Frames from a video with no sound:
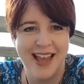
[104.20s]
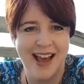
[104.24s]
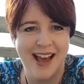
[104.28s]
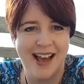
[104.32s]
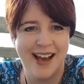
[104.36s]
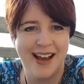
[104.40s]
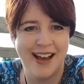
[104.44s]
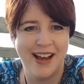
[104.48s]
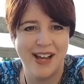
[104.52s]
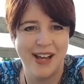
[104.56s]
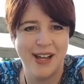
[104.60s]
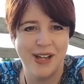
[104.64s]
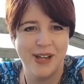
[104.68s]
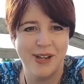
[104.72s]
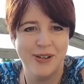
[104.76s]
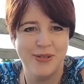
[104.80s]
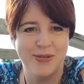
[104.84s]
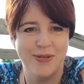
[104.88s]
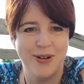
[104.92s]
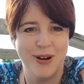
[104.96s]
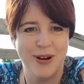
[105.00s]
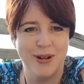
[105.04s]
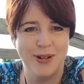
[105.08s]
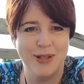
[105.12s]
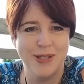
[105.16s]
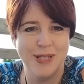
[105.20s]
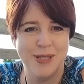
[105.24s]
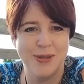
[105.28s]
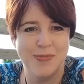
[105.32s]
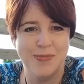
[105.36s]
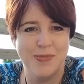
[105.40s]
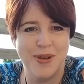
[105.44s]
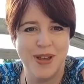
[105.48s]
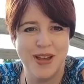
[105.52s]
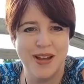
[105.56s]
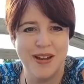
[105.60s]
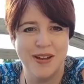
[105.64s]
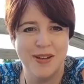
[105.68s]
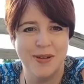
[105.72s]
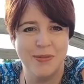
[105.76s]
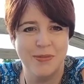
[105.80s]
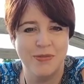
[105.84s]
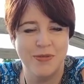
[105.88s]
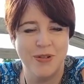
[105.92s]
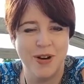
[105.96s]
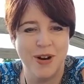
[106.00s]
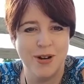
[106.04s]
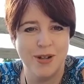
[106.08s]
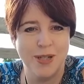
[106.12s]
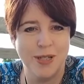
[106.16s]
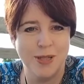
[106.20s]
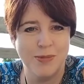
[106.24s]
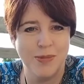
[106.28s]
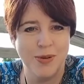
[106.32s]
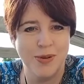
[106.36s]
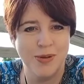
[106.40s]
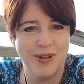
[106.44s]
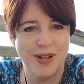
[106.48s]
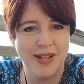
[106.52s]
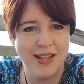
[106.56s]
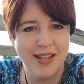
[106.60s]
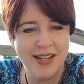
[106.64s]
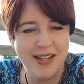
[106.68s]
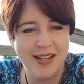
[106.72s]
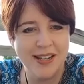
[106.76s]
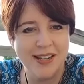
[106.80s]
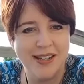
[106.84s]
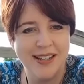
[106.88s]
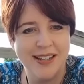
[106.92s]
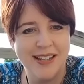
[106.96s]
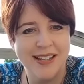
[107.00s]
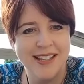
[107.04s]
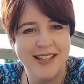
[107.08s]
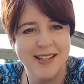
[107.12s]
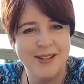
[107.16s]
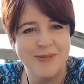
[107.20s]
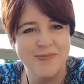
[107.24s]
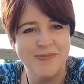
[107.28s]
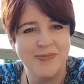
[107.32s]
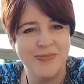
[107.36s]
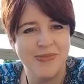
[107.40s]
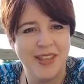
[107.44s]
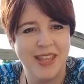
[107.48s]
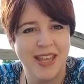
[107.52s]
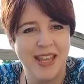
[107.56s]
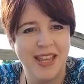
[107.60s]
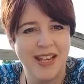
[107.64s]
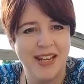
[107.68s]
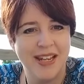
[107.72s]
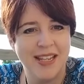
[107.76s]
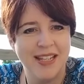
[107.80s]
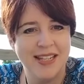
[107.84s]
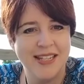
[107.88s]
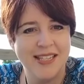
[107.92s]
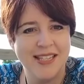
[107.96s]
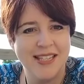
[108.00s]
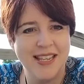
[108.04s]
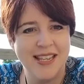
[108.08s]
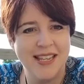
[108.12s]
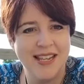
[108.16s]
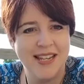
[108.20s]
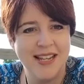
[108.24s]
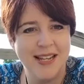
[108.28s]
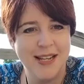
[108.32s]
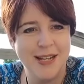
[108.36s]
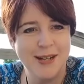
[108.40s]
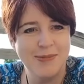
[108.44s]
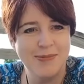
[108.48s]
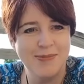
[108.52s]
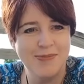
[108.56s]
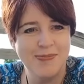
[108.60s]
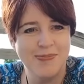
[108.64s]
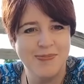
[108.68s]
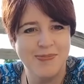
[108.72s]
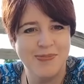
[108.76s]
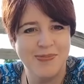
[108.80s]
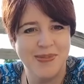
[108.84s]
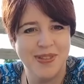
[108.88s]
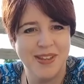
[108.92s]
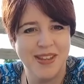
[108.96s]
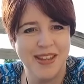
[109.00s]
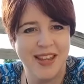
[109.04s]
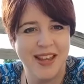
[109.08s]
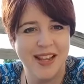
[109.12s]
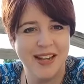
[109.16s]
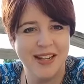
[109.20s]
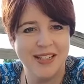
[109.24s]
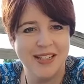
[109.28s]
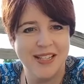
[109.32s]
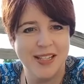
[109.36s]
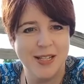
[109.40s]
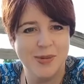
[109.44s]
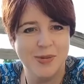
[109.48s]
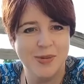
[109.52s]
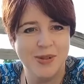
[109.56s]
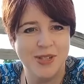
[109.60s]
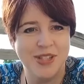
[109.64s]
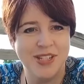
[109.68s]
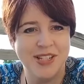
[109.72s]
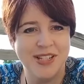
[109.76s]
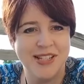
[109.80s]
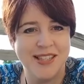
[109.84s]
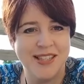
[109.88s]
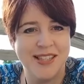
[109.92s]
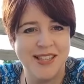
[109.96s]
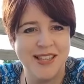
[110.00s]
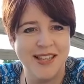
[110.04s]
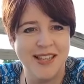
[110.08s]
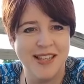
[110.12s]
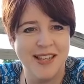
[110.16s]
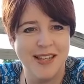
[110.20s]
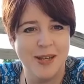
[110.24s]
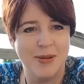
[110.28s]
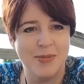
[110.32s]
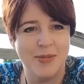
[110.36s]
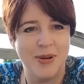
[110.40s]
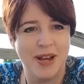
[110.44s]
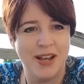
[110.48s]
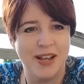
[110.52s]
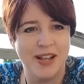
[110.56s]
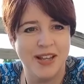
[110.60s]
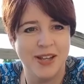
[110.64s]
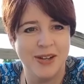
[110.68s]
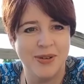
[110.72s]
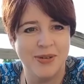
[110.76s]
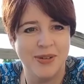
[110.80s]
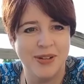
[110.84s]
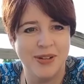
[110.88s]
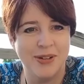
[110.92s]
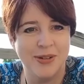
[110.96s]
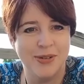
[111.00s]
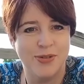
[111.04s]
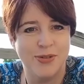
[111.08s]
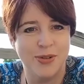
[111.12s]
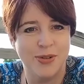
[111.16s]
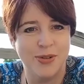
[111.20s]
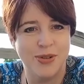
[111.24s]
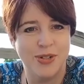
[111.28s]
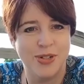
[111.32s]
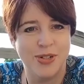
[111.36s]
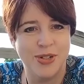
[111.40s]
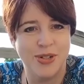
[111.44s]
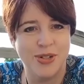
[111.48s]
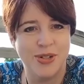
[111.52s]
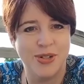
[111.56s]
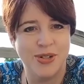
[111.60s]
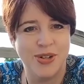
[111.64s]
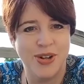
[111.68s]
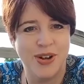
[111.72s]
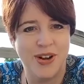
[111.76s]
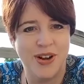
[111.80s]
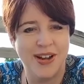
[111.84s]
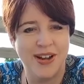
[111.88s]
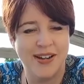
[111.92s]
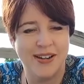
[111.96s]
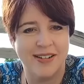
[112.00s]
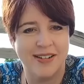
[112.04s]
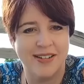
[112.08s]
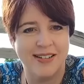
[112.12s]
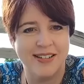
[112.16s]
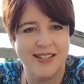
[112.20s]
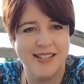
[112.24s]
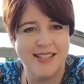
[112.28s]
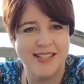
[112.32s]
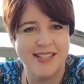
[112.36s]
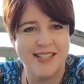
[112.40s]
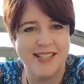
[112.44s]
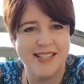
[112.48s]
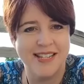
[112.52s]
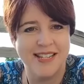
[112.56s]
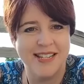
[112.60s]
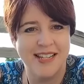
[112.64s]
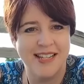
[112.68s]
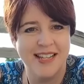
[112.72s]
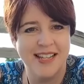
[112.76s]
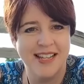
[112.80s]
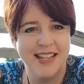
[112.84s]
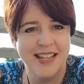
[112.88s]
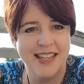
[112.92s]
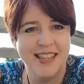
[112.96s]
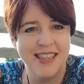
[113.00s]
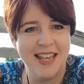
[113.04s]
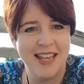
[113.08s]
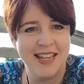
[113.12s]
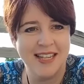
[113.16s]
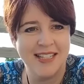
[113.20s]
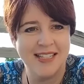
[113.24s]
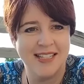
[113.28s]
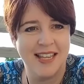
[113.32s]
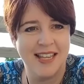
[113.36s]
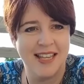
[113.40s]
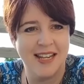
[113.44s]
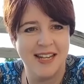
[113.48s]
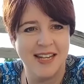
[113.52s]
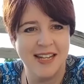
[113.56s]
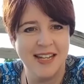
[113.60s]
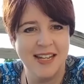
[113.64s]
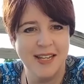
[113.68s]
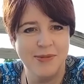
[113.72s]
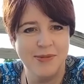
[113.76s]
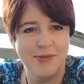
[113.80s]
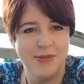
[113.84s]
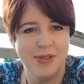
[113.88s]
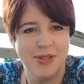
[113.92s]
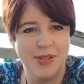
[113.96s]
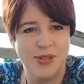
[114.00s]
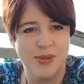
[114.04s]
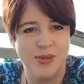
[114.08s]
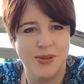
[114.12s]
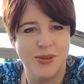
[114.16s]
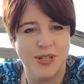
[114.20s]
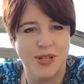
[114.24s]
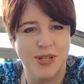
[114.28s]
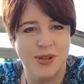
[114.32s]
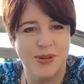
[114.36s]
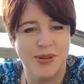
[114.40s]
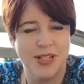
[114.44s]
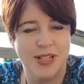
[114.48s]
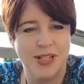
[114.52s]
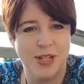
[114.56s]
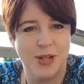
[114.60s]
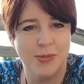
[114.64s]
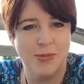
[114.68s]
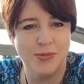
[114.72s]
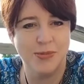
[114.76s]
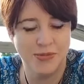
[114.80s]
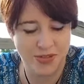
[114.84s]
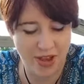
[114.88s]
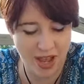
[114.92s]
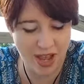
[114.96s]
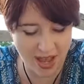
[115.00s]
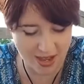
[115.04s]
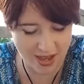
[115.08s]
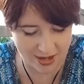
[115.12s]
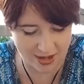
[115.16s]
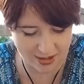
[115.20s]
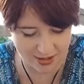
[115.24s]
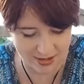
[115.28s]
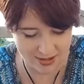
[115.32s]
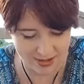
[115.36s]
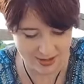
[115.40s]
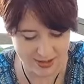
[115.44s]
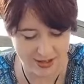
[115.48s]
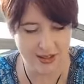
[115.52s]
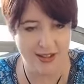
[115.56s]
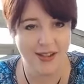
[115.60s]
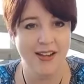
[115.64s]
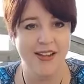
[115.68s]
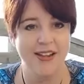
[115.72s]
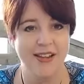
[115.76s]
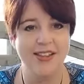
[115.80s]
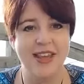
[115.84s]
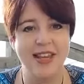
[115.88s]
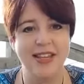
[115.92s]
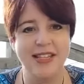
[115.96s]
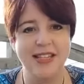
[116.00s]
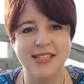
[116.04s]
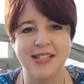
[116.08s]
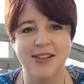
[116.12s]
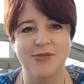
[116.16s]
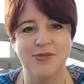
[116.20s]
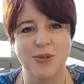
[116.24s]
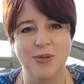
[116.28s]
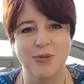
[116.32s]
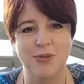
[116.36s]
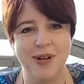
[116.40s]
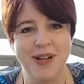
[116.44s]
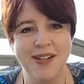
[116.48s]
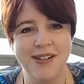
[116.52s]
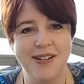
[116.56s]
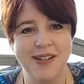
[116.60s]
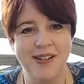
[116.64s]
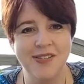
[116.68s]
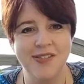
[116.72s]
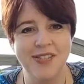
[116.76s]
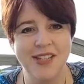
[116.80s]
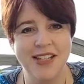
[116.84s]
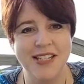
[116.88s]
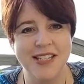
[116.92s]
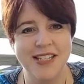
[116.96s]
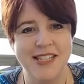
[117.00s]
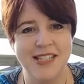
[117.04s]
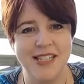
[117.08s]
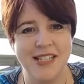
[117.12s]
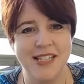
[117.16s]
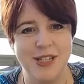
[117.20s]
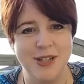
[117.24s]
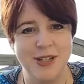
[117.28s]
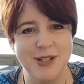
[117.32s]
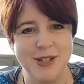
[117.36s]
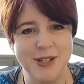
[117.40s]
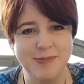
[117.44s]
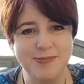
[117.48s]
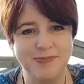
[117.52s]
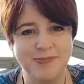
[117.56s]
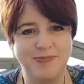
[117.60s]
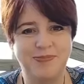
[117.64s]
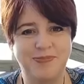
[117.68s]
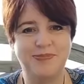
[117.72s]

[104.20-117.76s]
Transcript: Hi, Rosemarie. Kelly's here. Kelly says, was just thinking about you and look forward to your guidance. Thanks, Kelly, who's also a top fan. Thanks, everyone. Lovely to see you.